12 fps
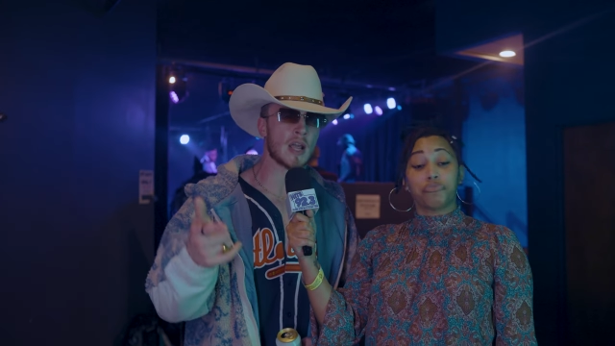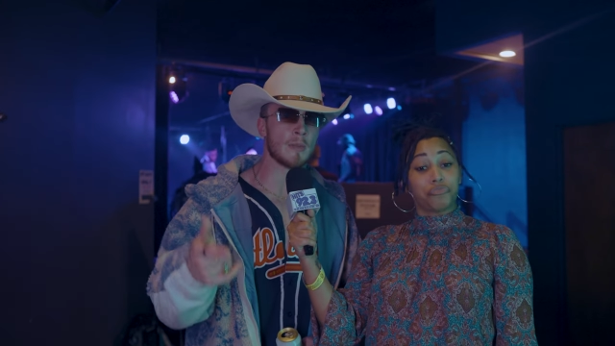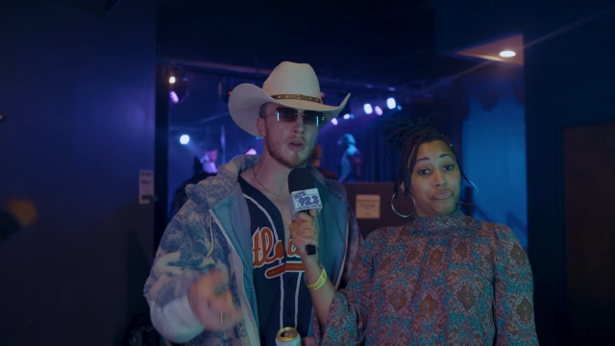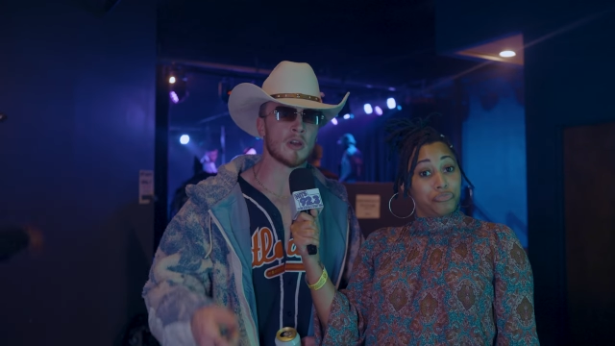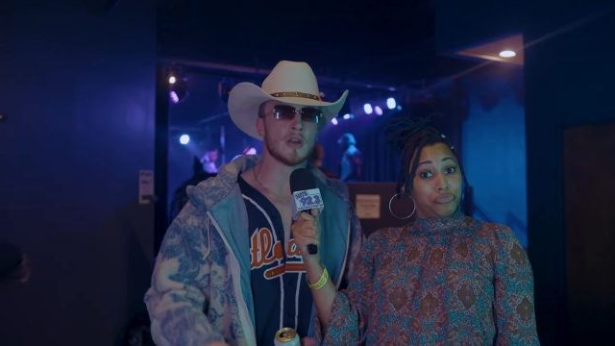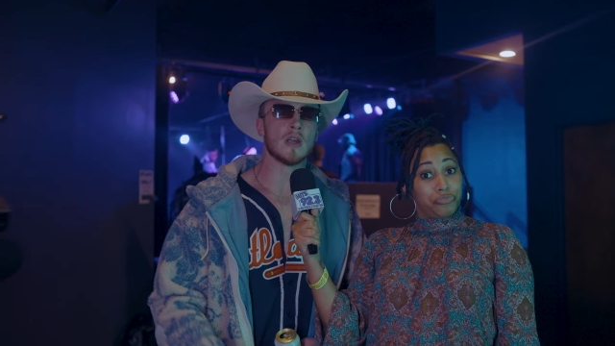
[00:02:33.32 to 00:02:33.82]

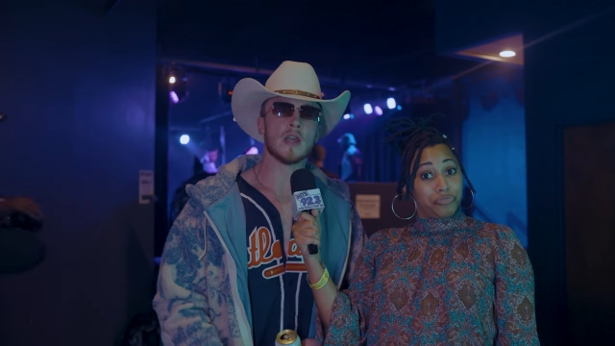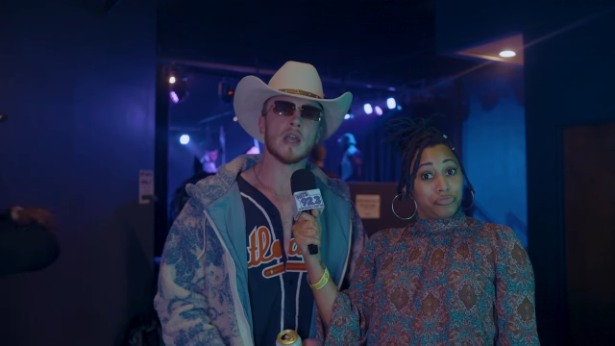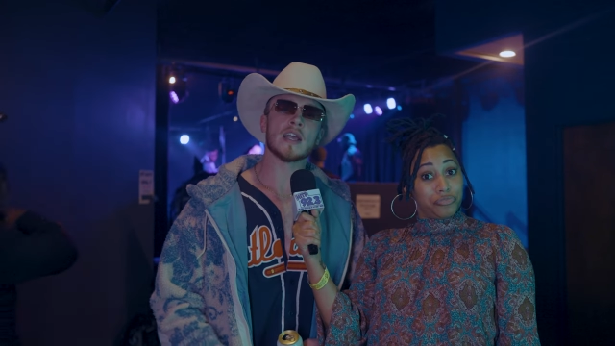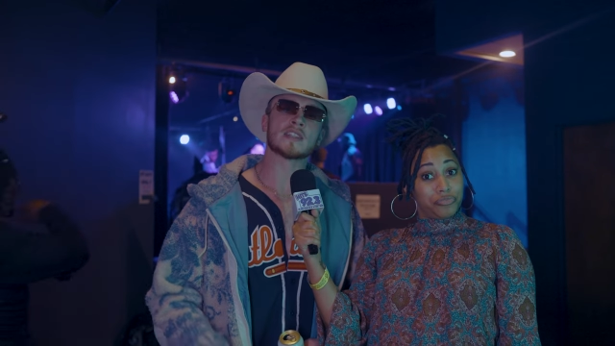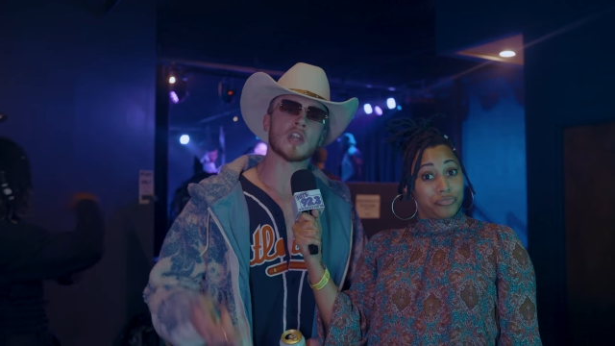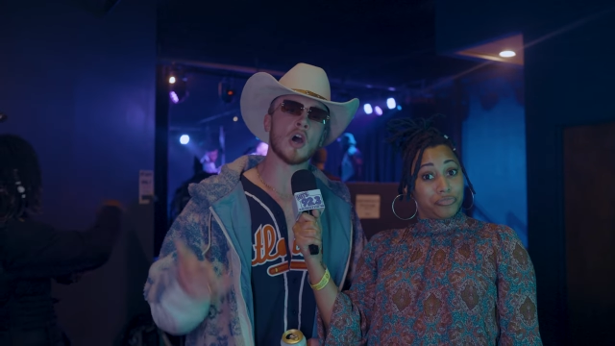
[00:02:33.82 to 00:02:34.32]
Speaker 1: summer.
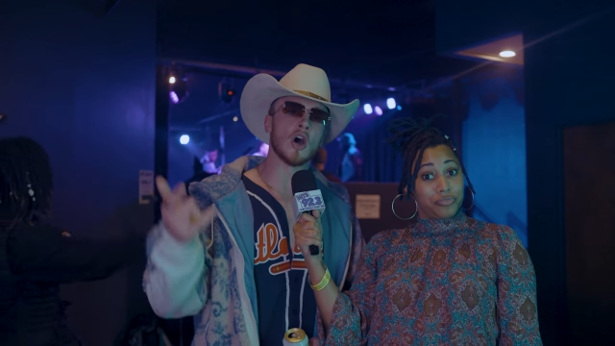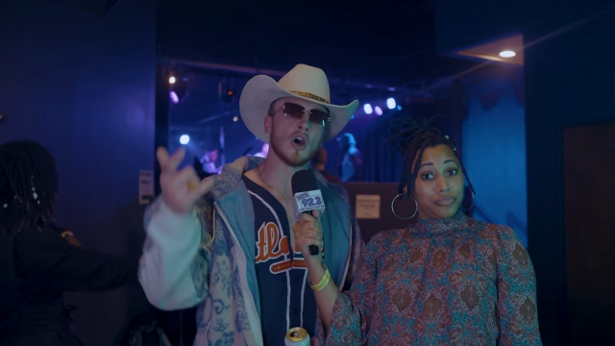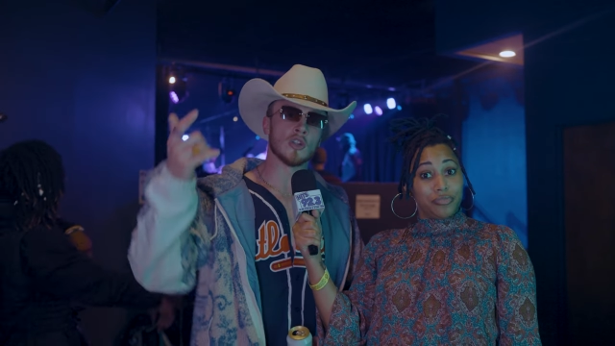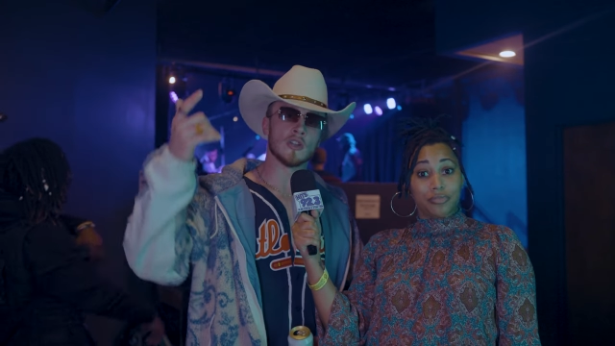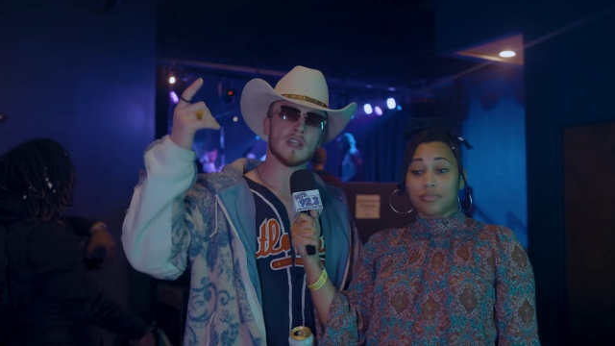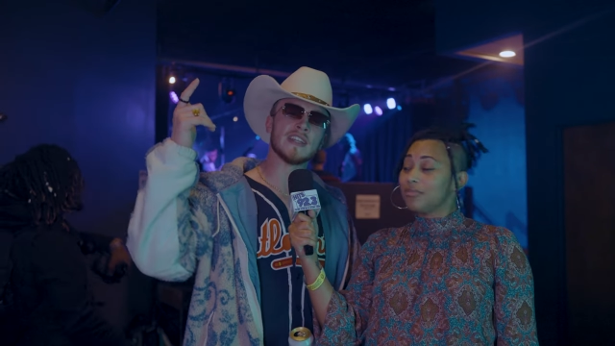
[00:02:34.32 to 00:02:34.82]
It's
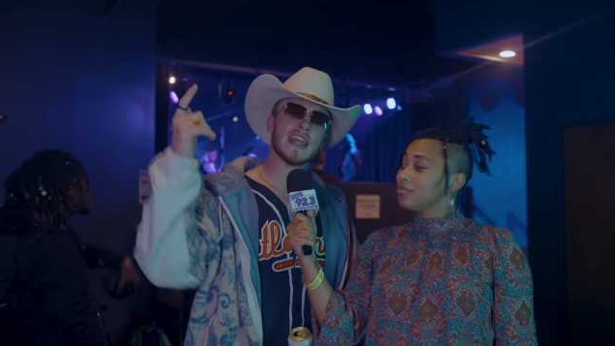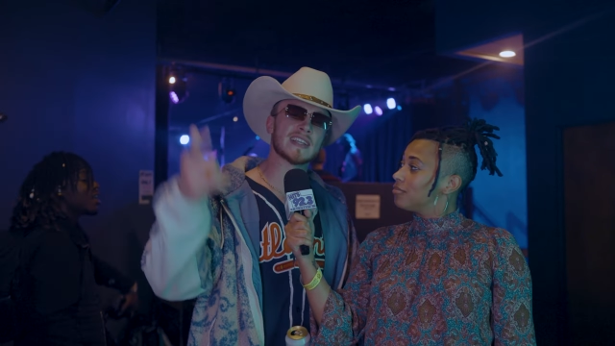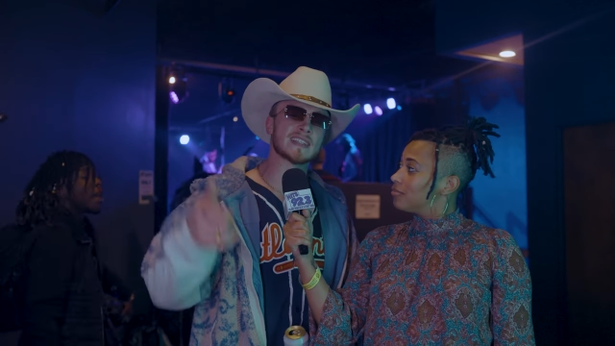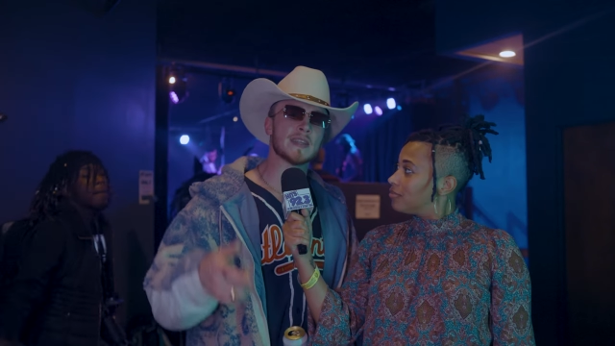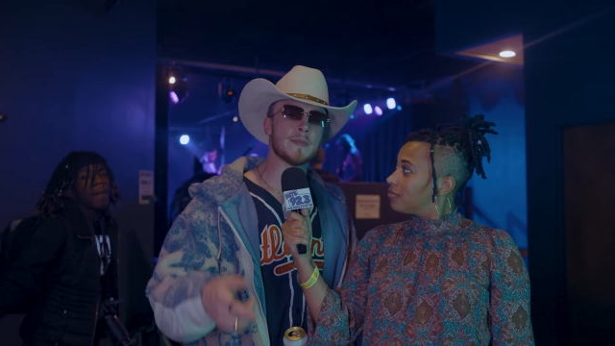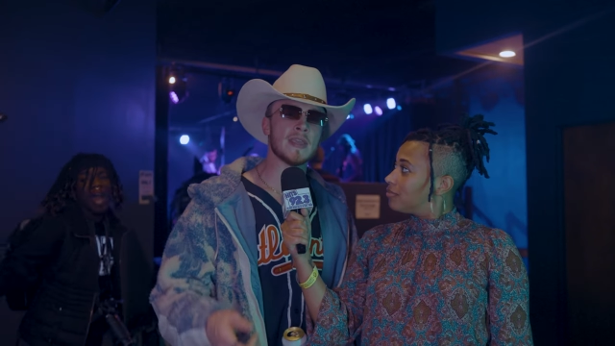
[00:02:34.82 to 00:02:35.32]
called
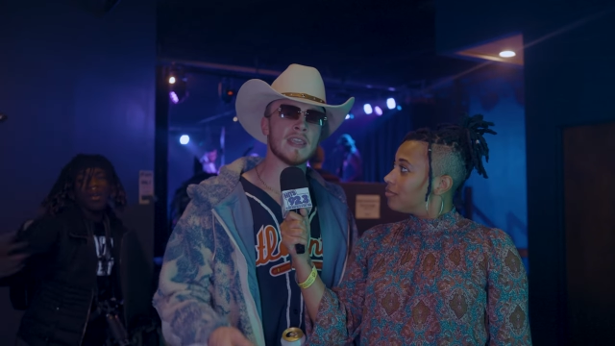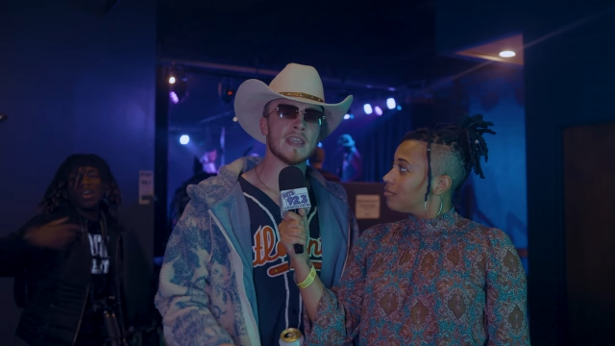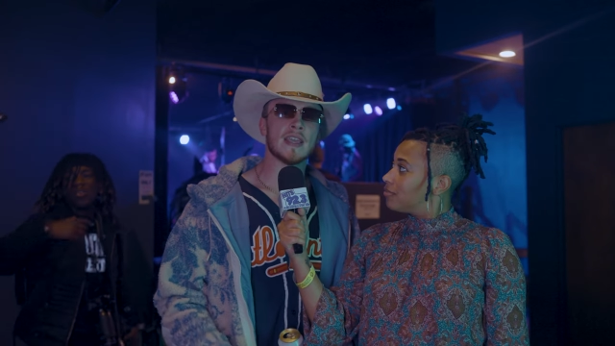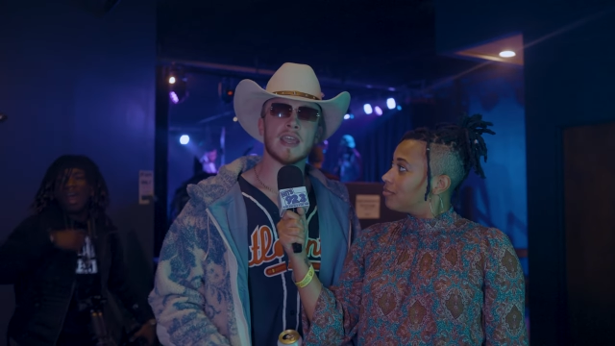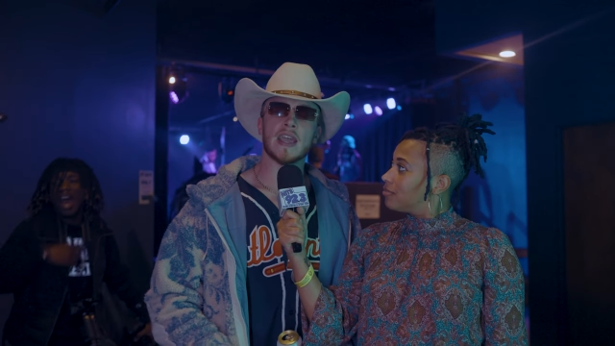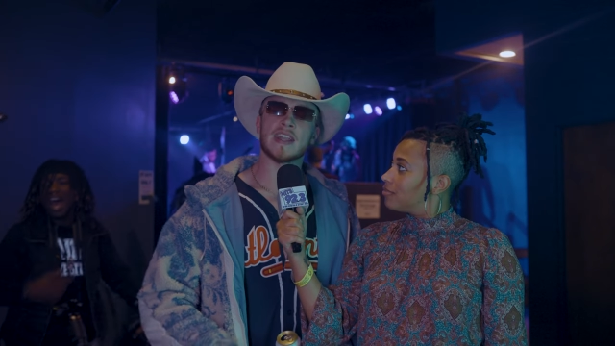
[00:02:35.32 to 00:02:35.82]
Next to Me.
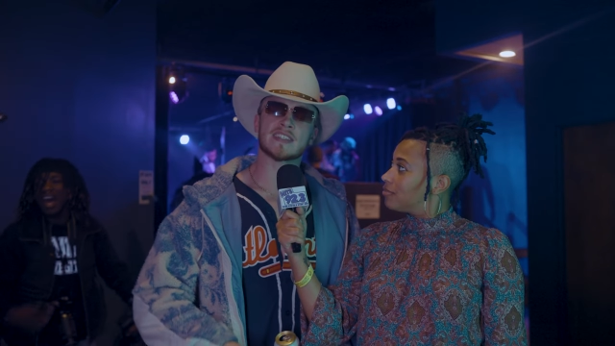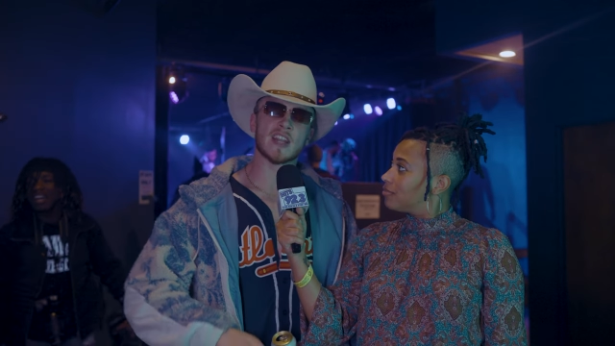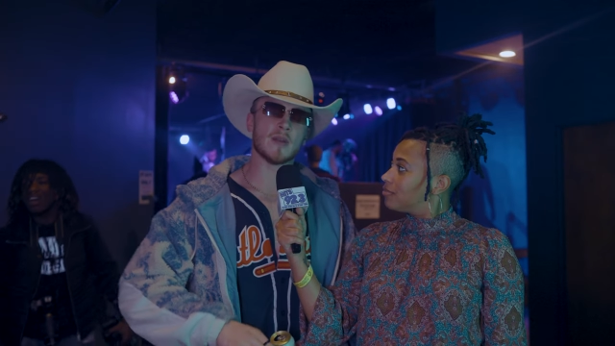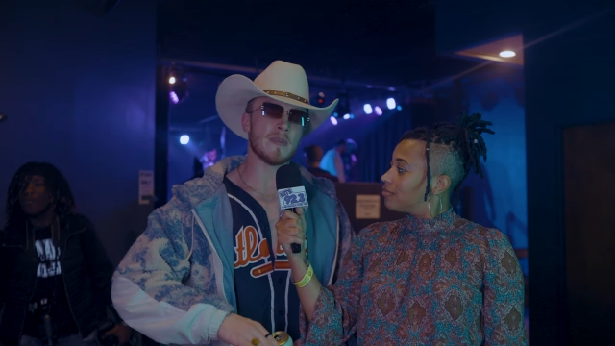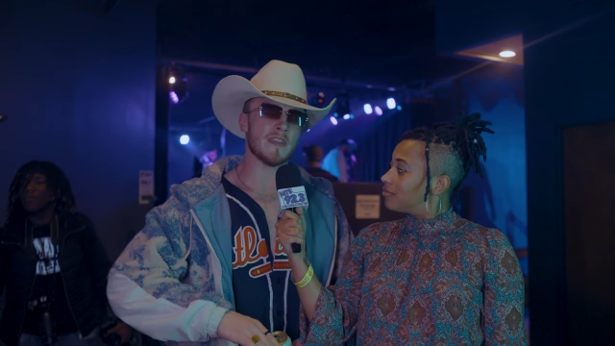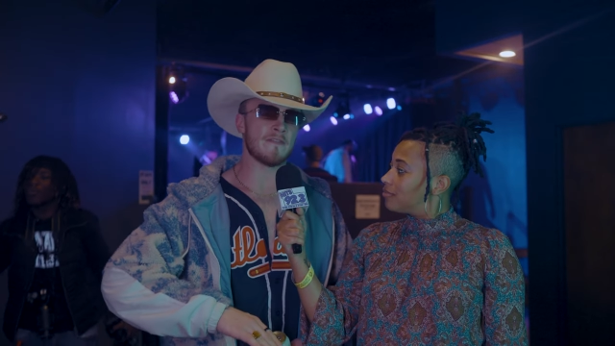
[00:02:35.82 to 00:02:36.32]
It's
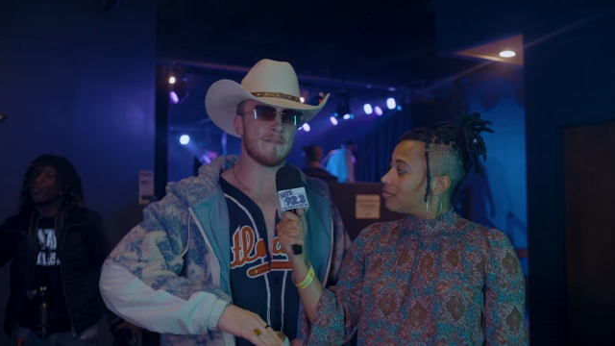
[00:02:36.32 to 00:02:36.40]
gonna be